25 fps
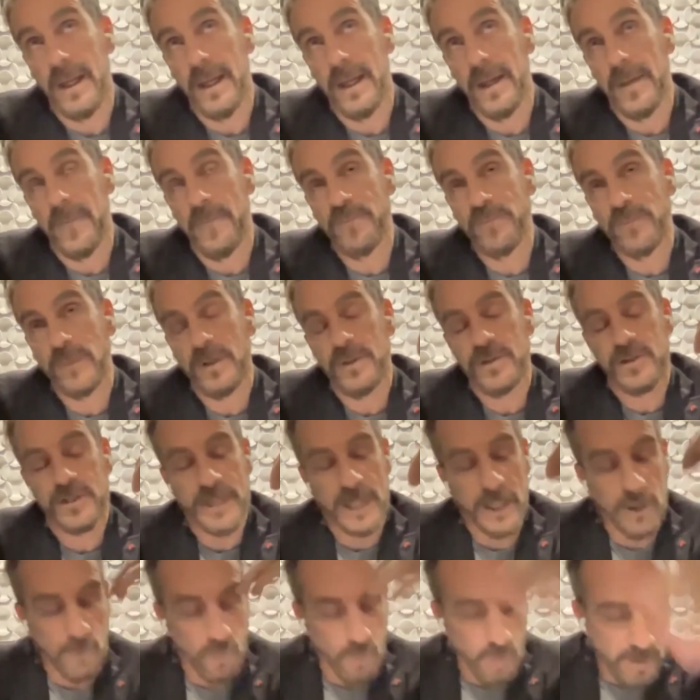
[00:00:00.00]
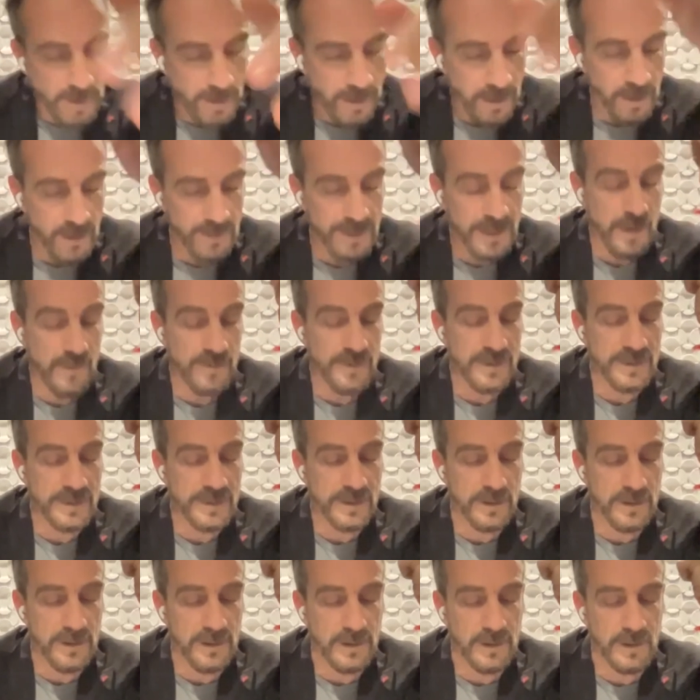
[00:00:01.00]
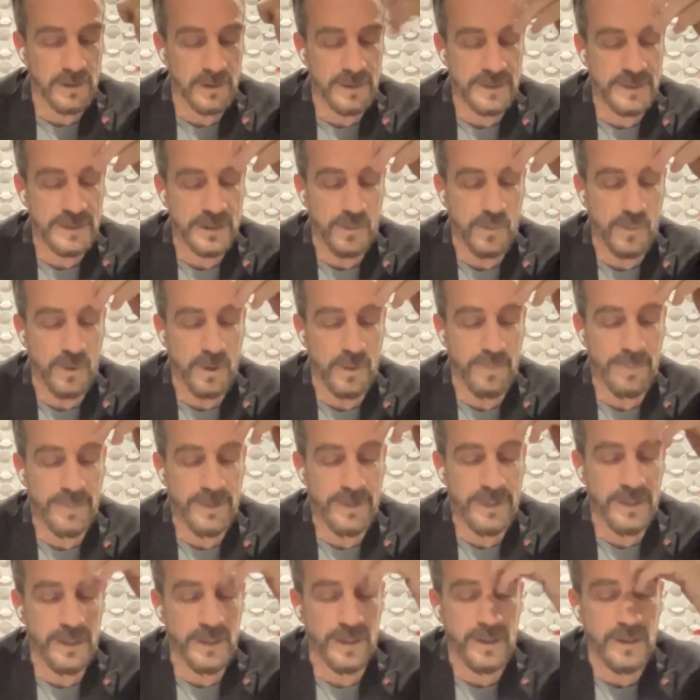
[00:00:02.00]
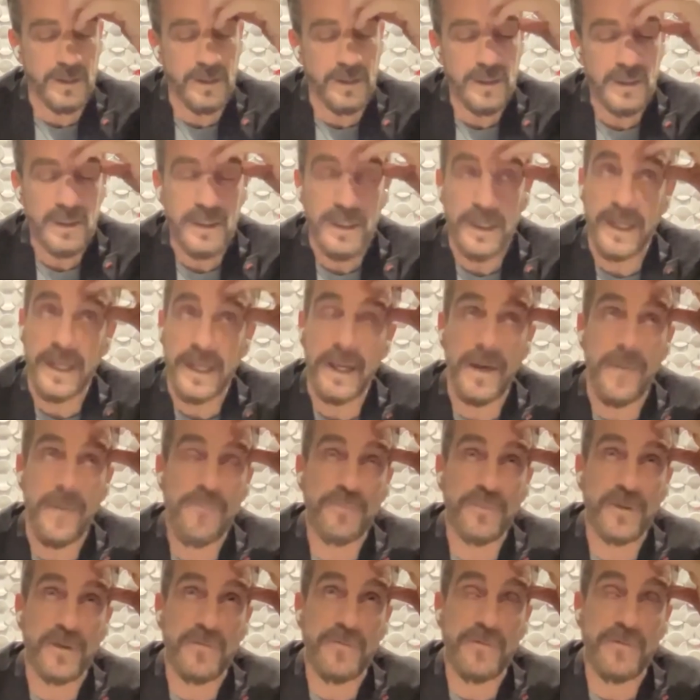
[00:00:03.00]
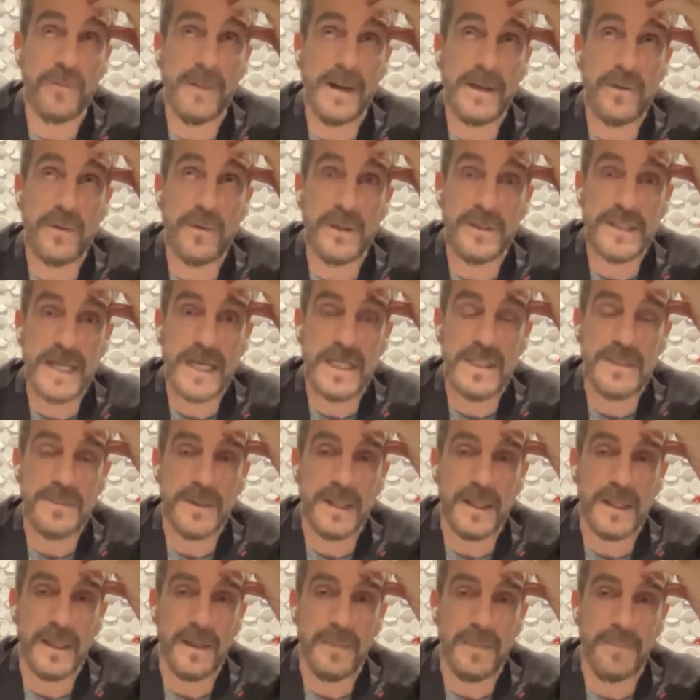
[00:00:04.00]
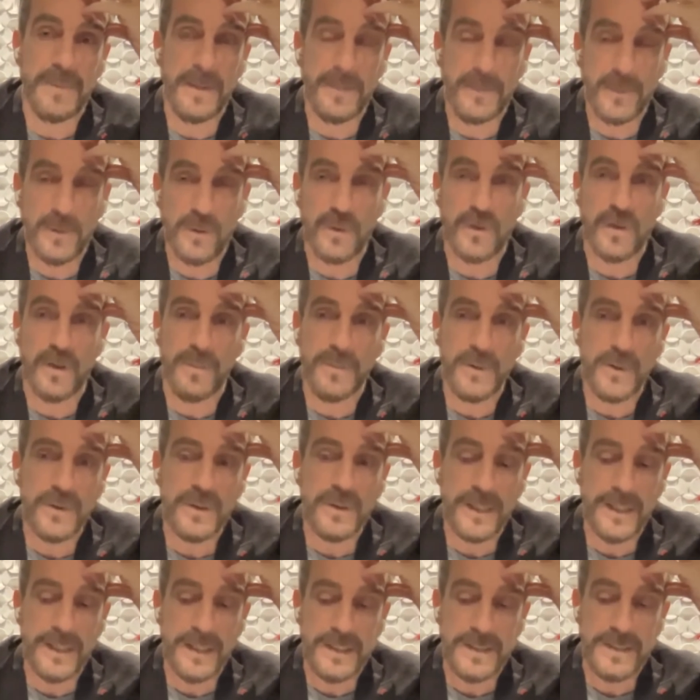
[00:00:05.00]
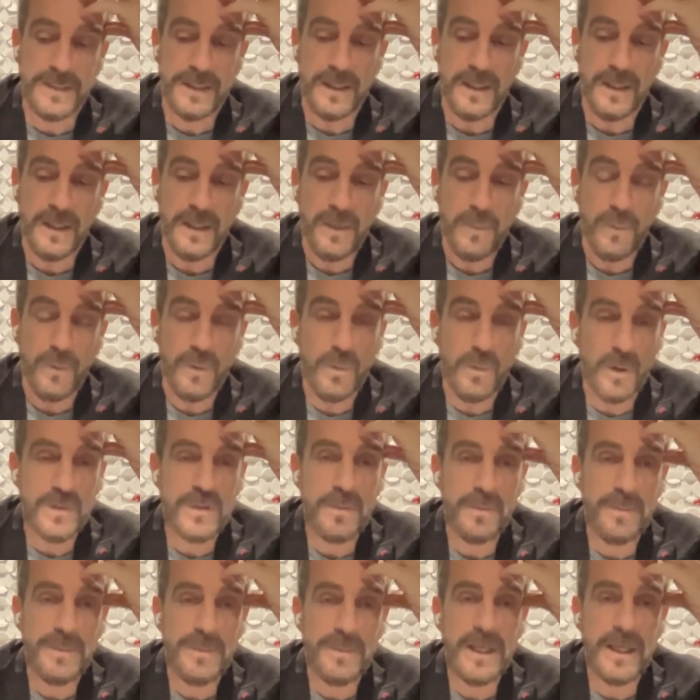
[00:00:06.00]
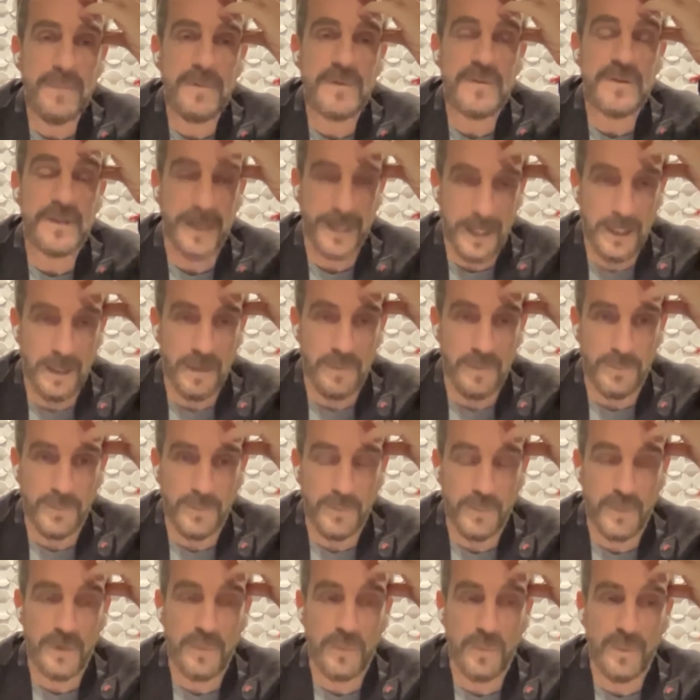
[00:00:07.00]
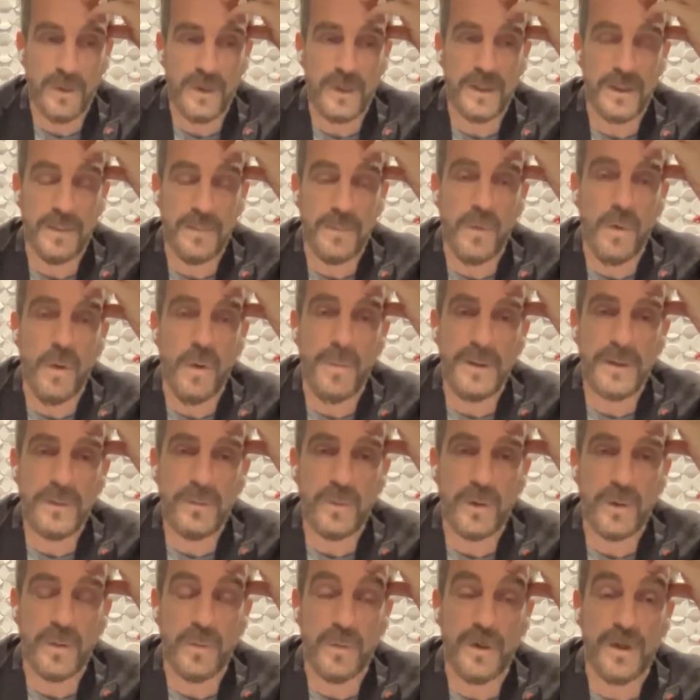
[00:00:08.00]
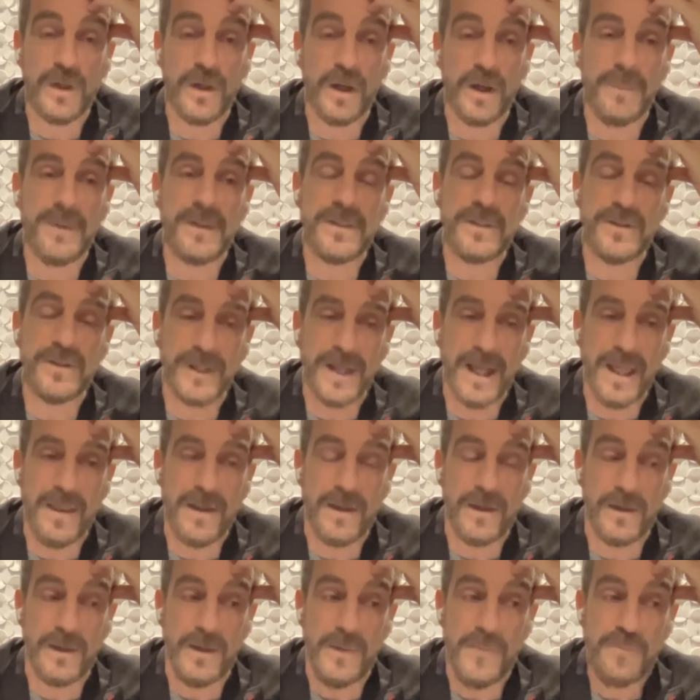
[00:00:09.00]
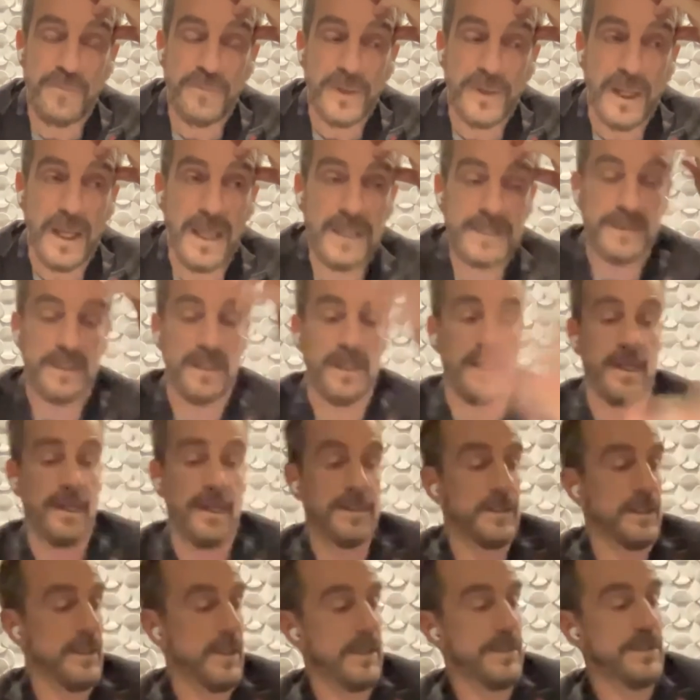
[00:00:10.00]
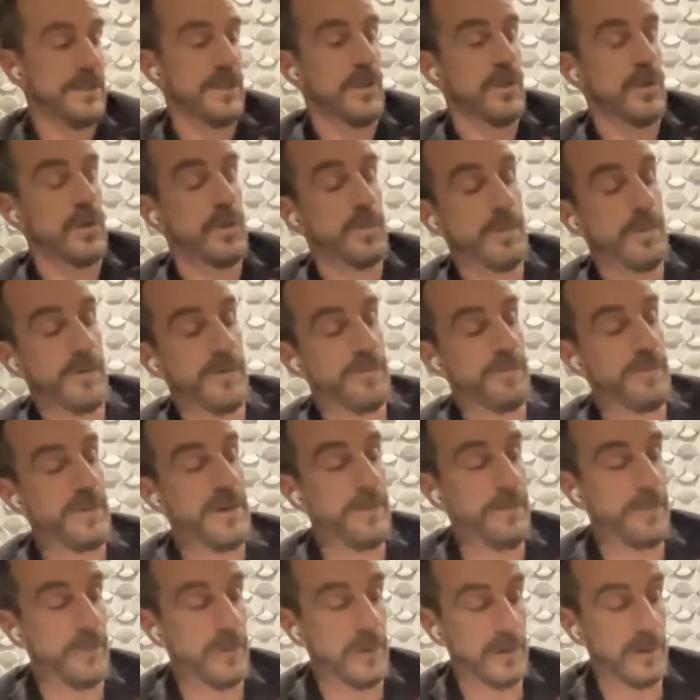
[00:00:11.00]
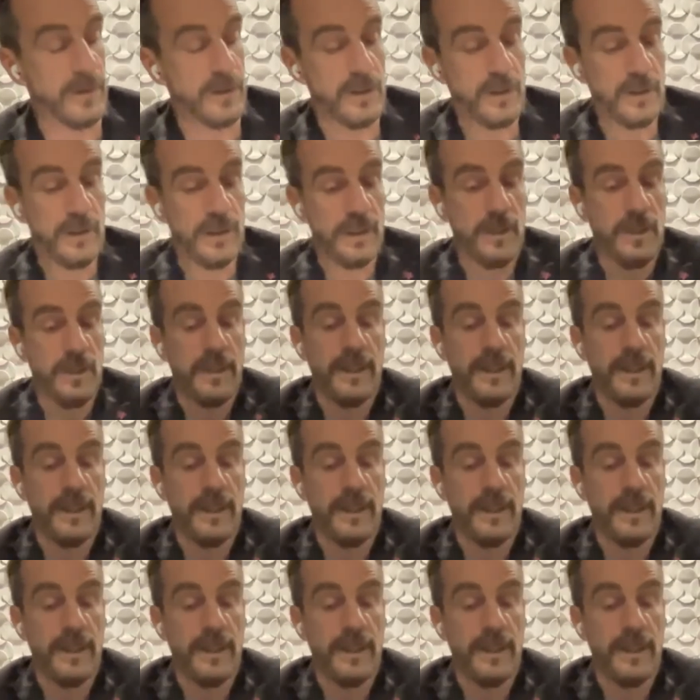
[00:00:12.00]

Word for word: um, share wealth, how this holistic well-being um, for minoritized uh, people or communities. We want to be able to help. We're, we're in a moment where we're coming together as a, as a, as a group of people.